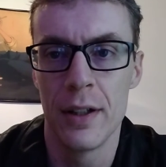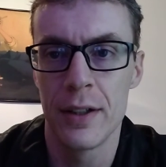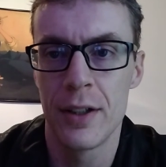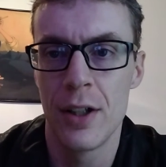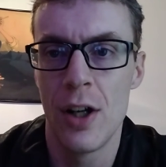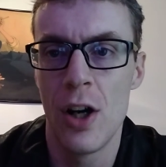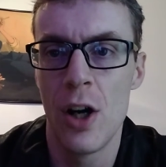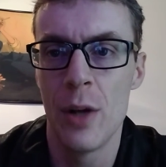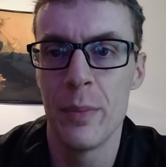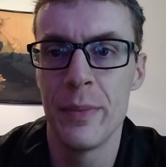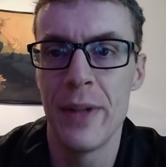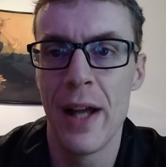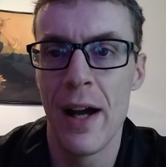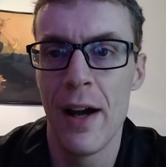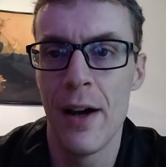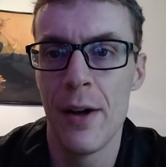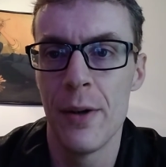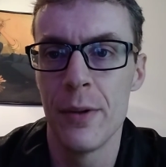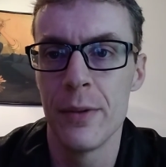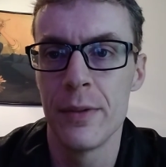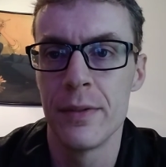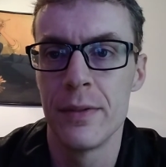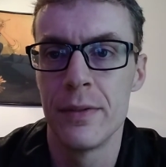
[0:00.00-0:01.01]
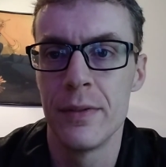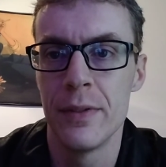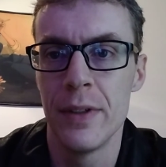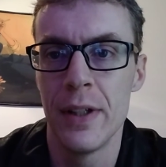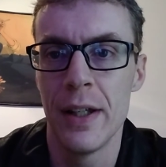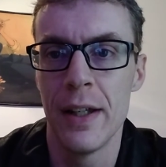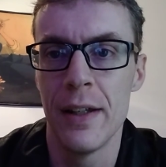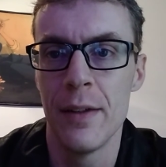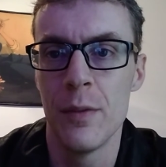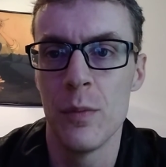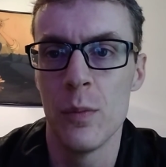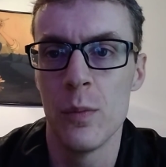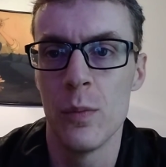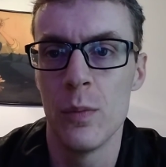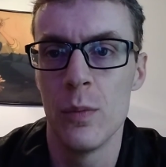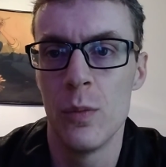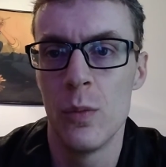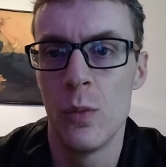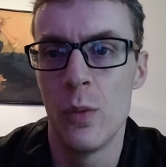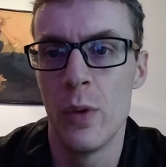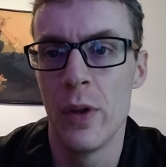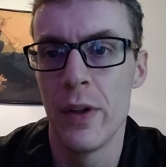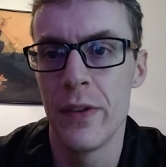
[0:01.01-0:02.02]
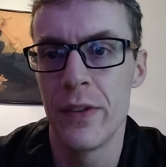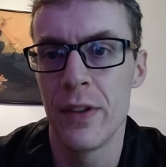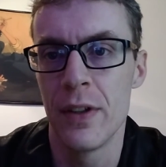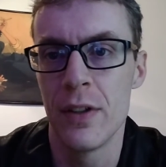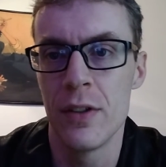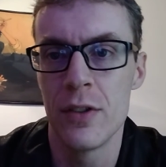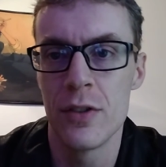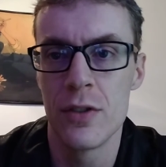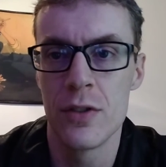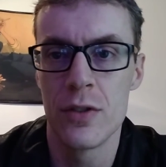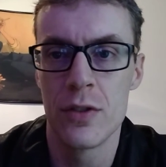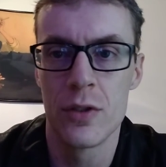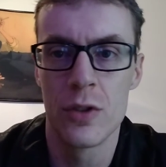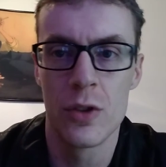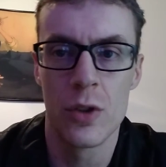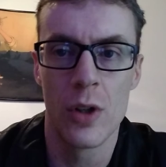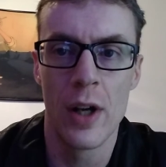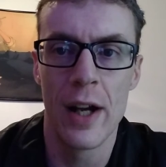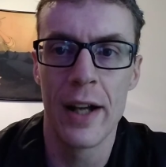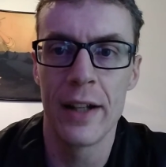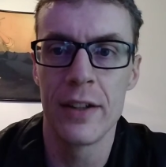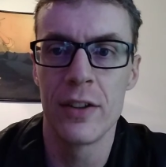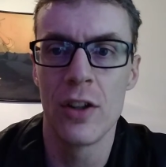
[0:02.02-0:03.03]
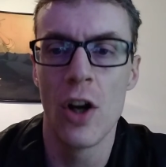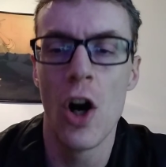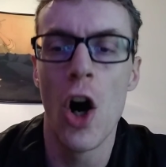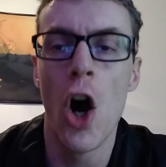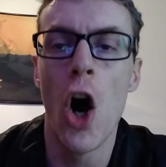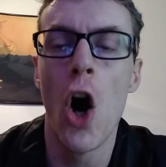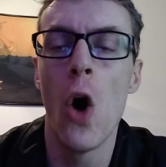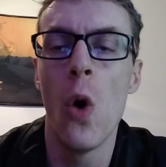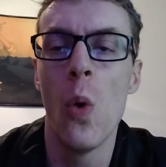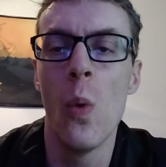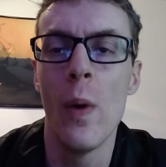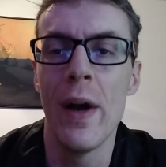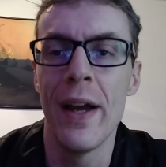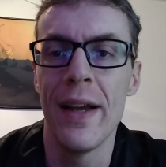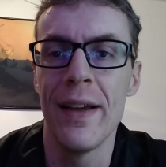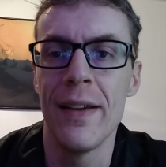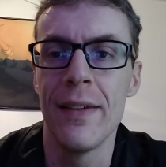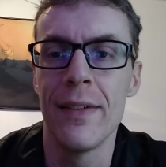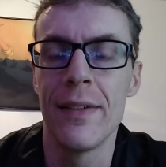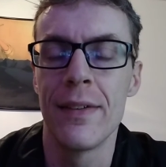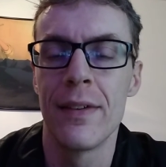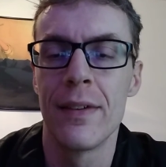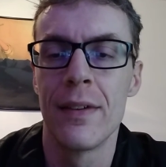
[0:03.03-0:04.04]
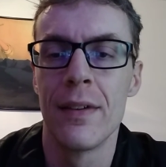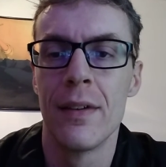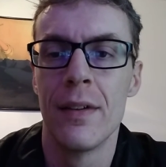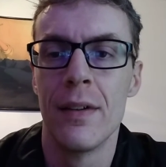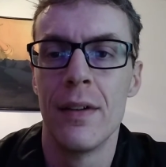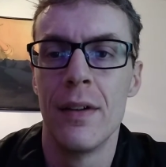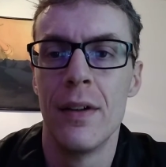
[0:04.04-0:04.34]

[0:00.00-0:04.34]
calmed down and wasn't trying to always,